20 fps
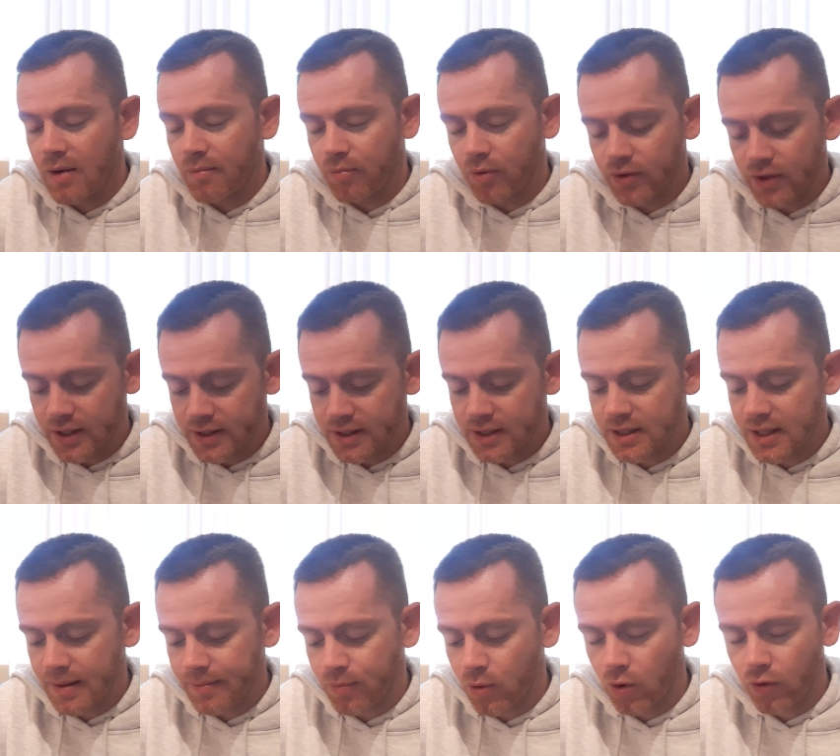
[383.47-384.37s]
But this is the
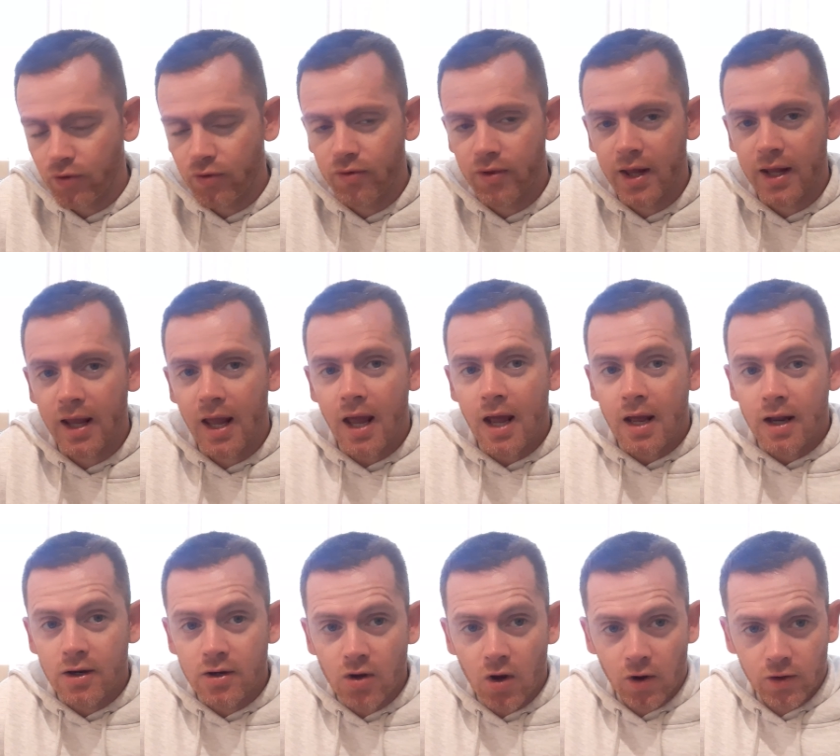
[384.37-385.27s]
important thing,
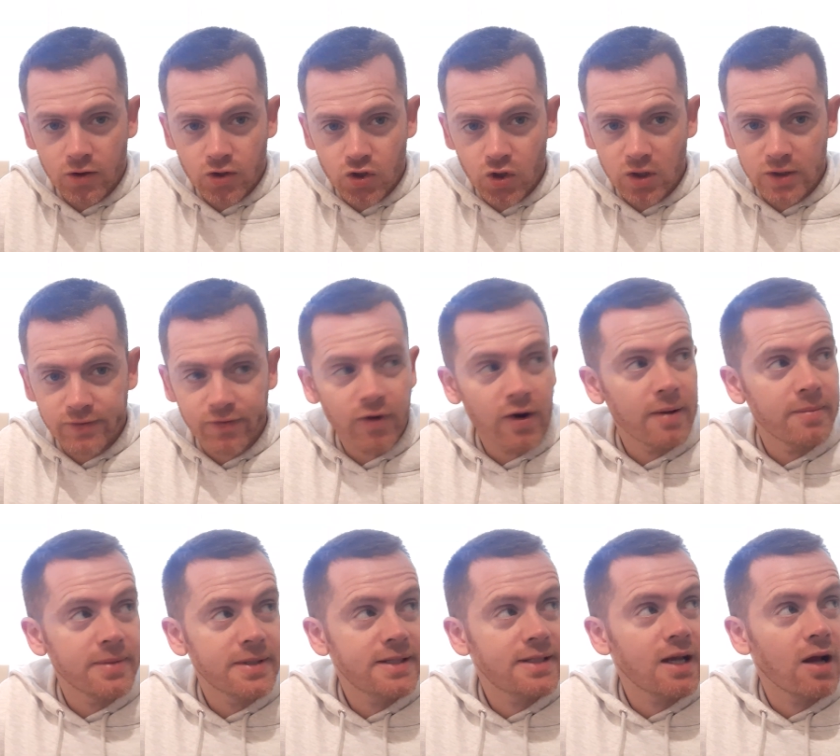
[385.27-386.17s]
not just for
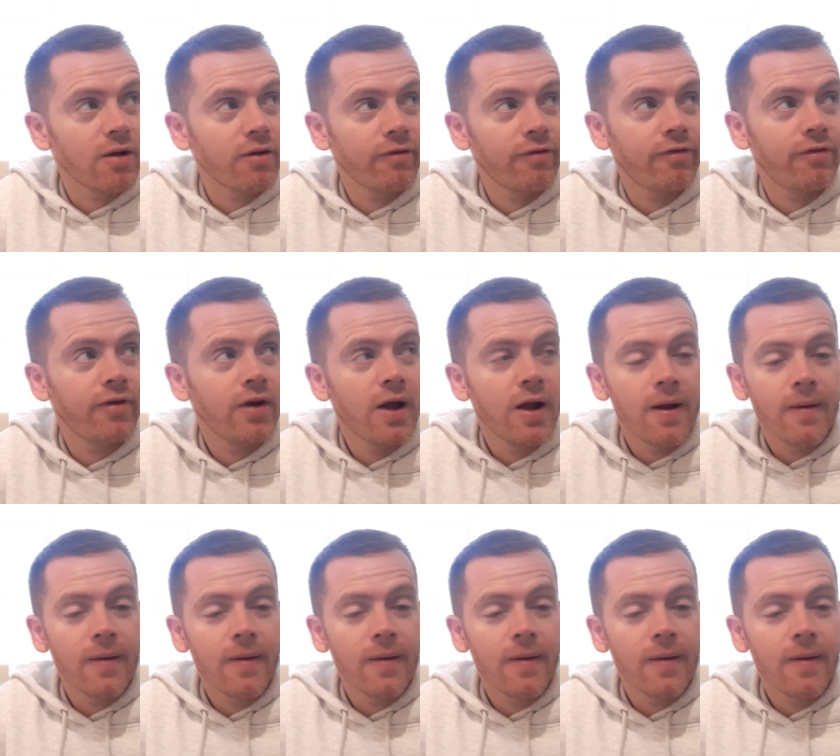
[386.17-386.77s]
Himself.